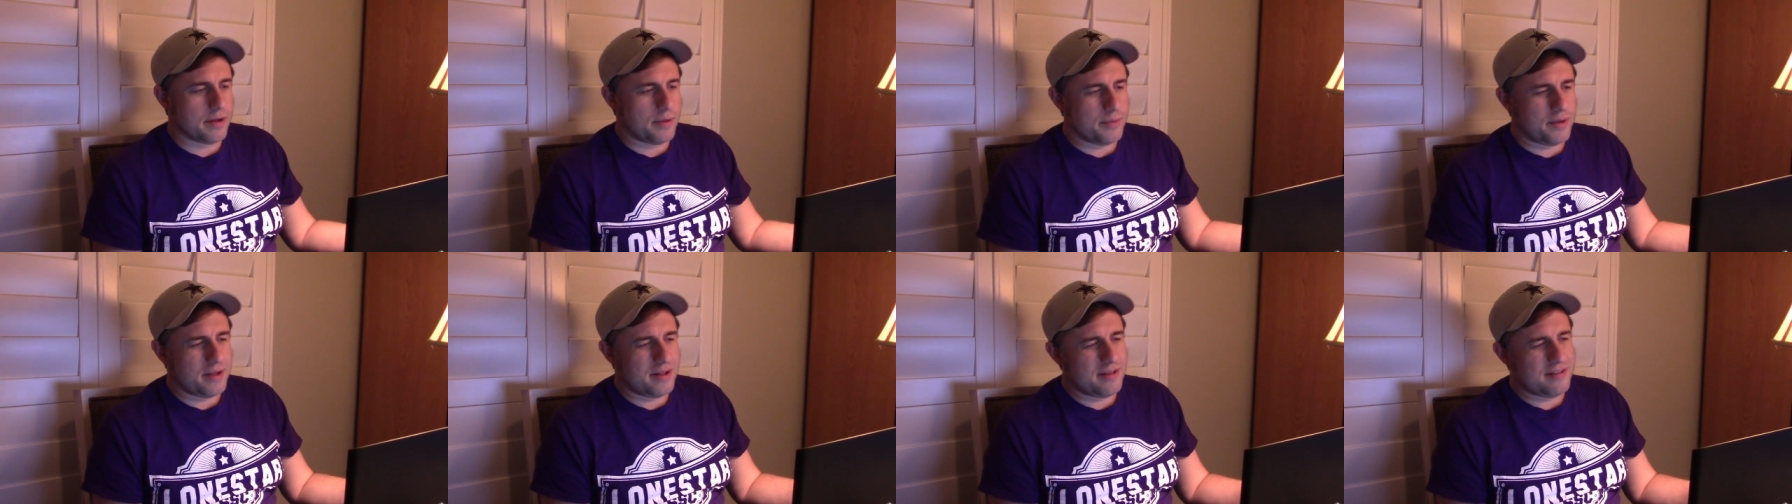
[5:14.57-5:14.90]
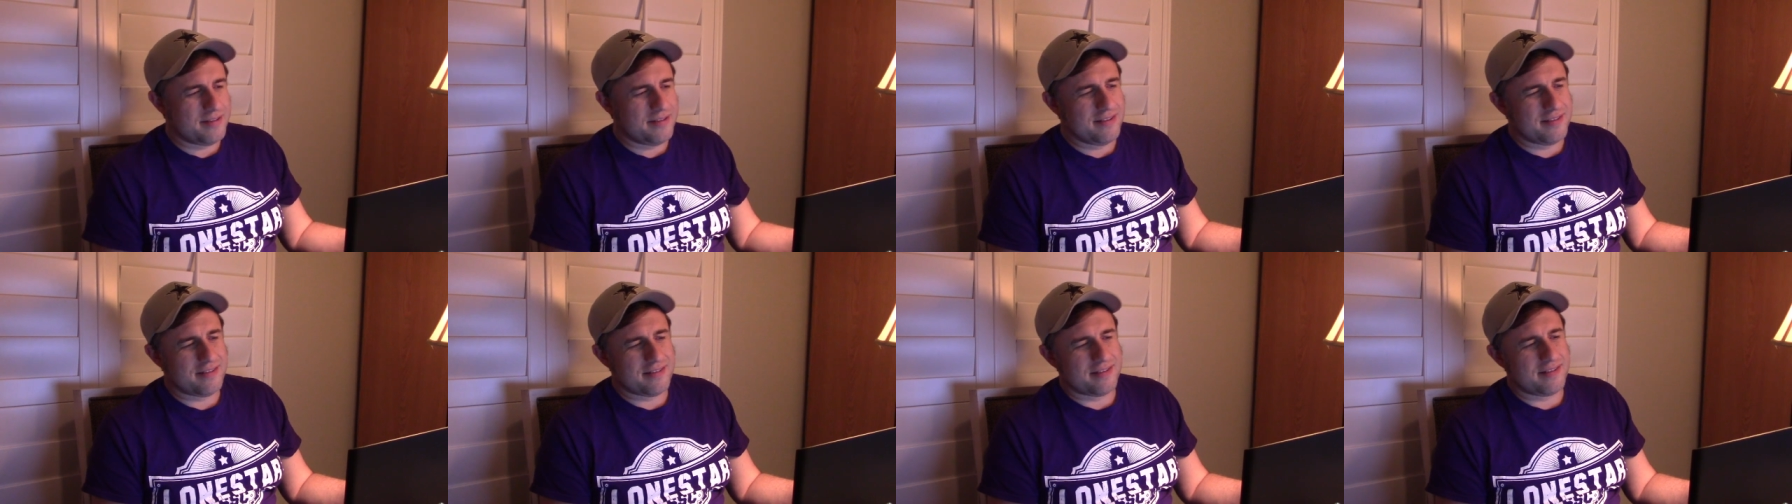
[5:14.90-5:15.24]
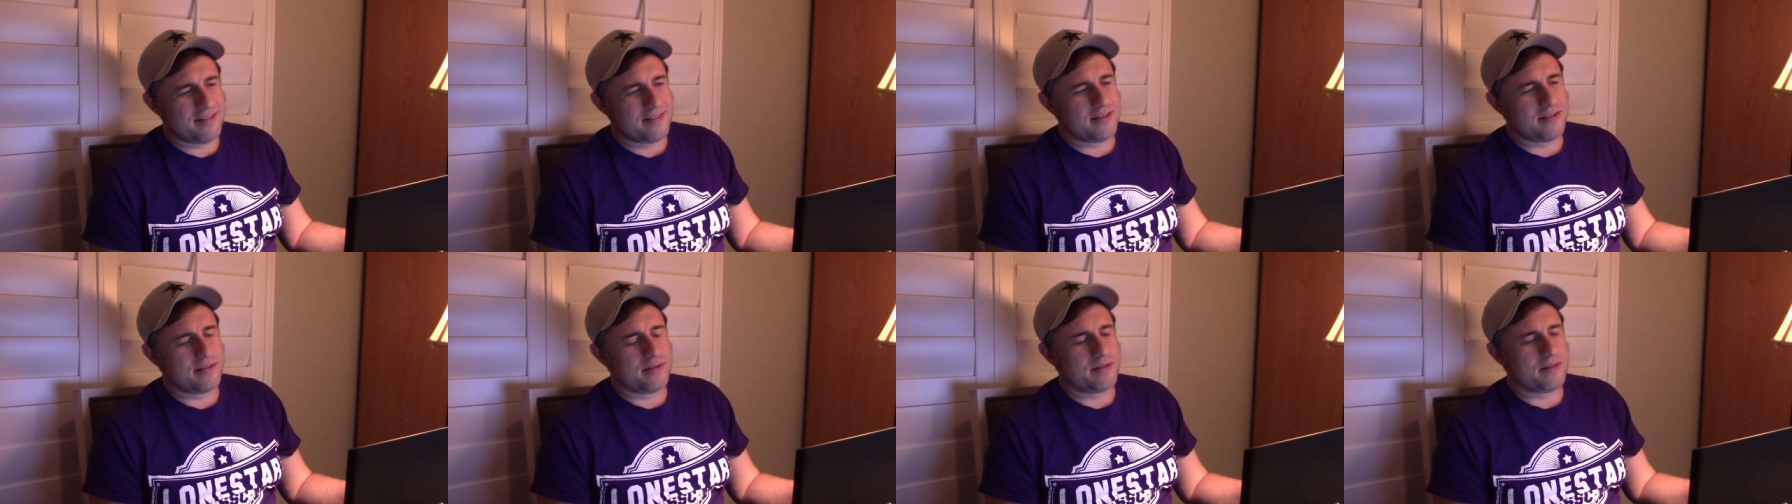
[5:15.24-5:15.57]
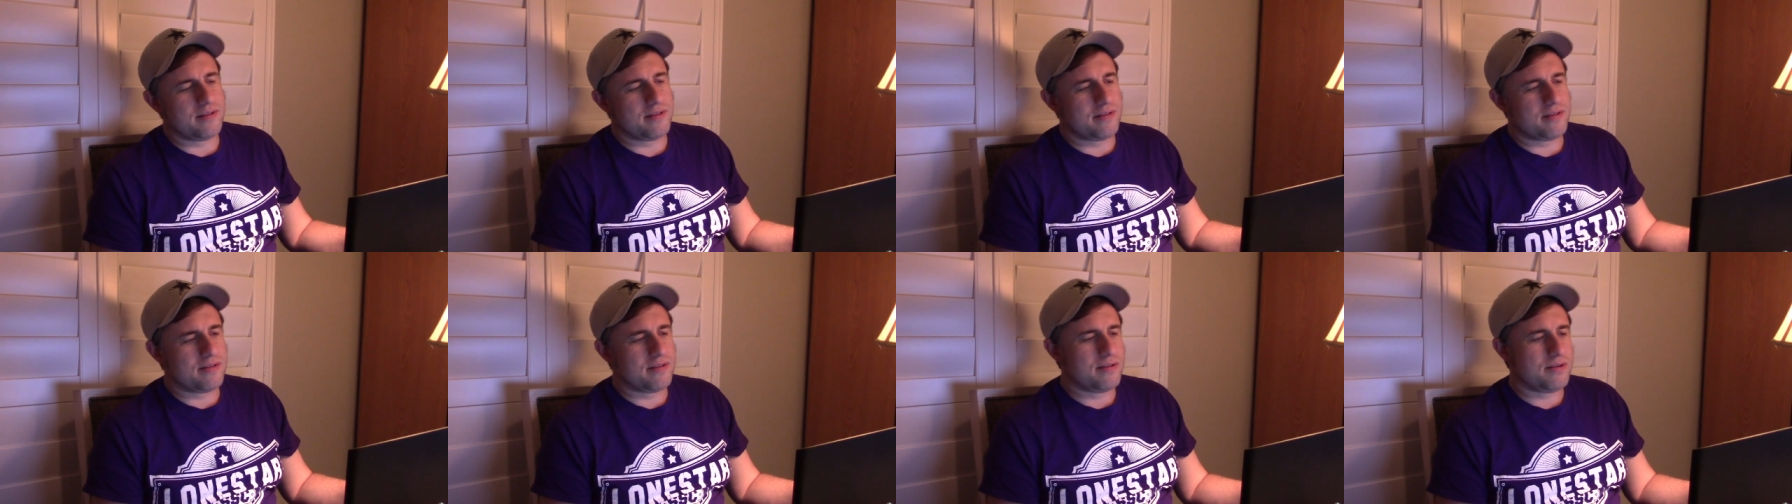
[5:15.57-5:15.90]
I mean, it's just
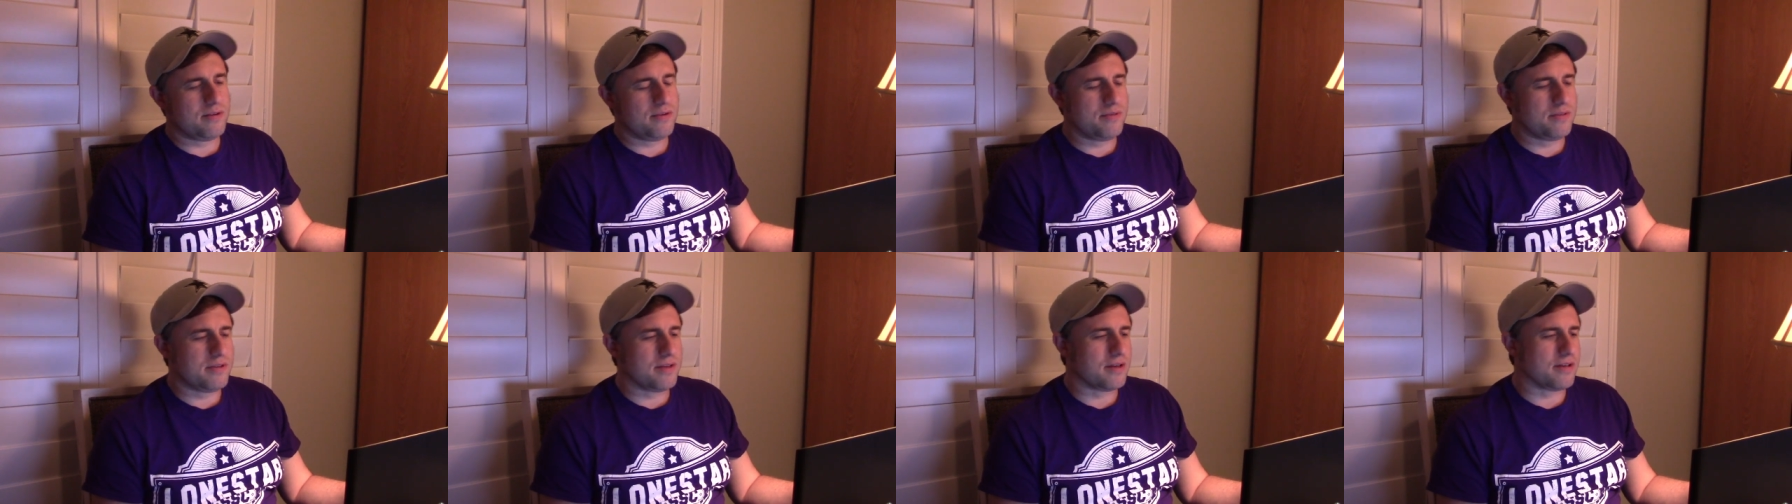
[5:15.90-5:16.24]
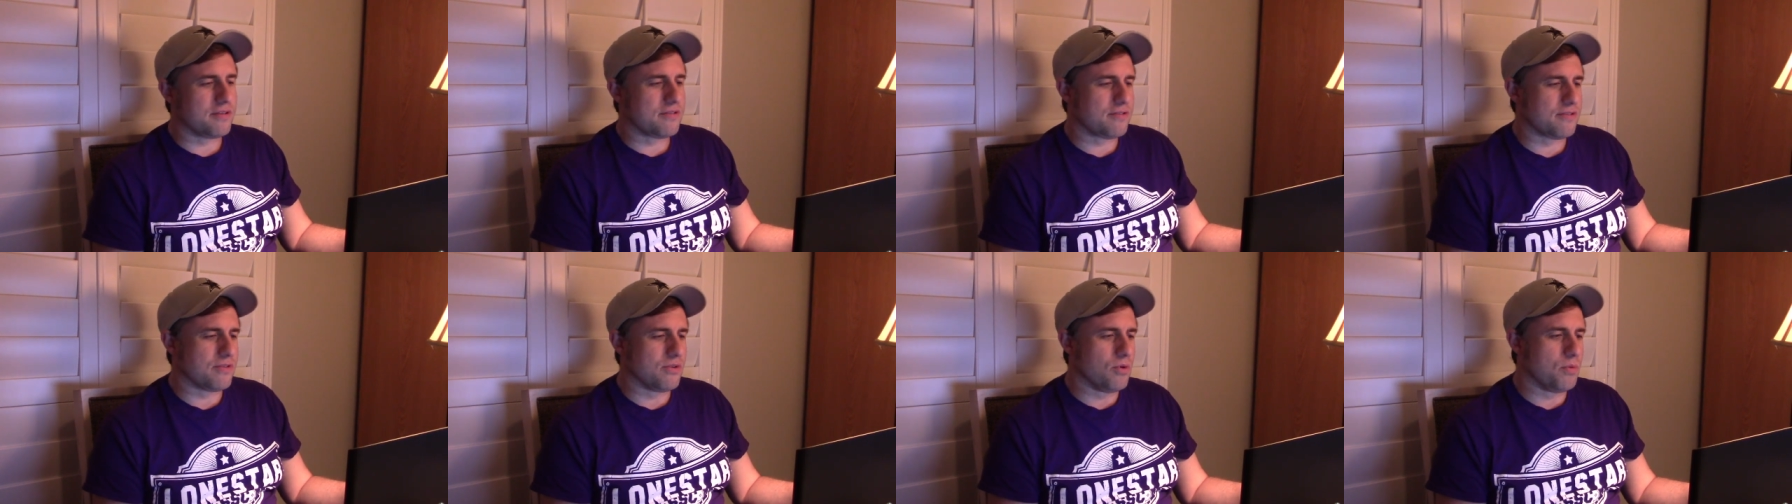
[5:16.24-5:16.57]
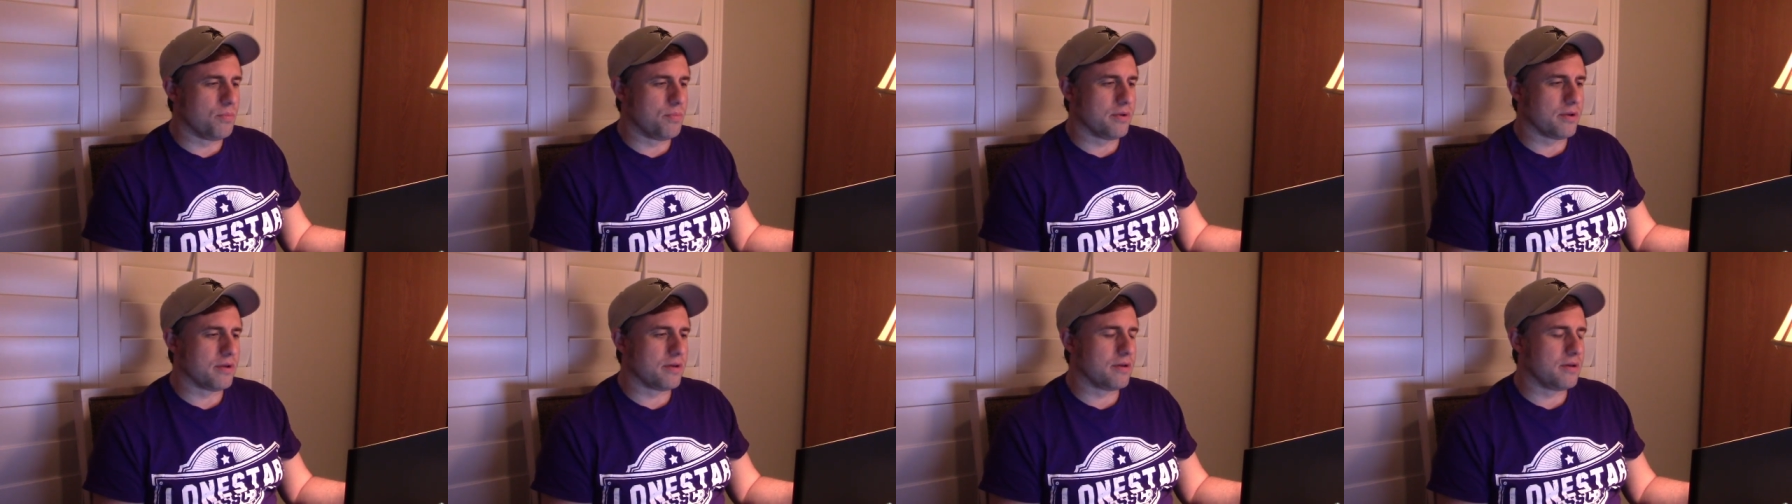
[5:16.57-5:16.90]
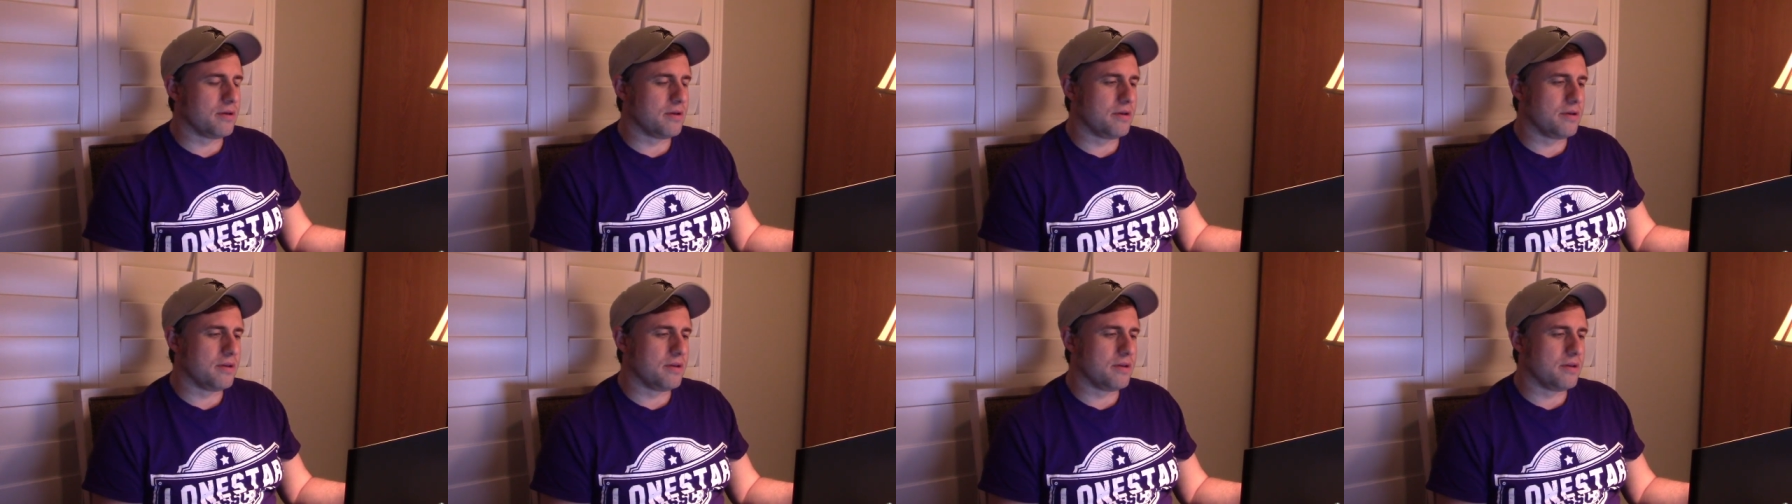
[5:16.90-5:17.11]
the whole thing is stupid.